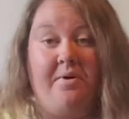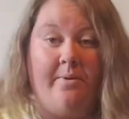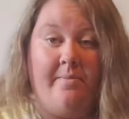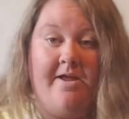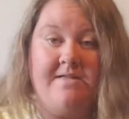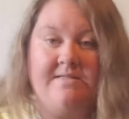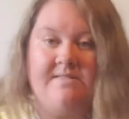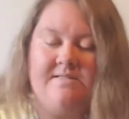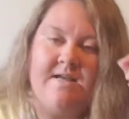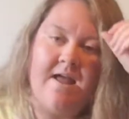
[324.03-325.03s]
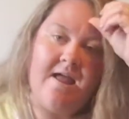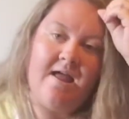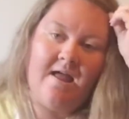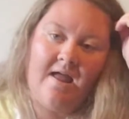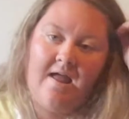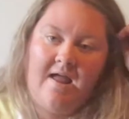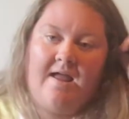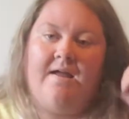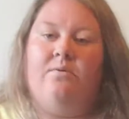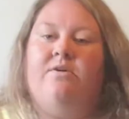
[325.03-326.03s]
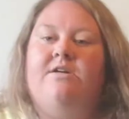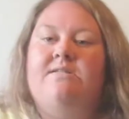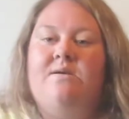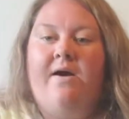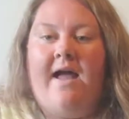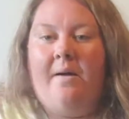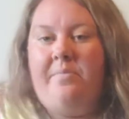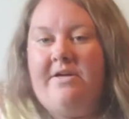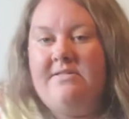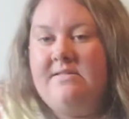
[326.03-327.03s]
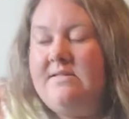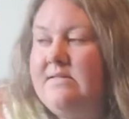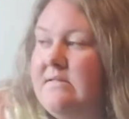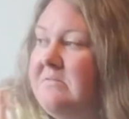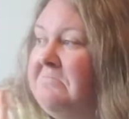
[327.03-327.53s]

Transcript: a purple mess. And we're gonna see what happens.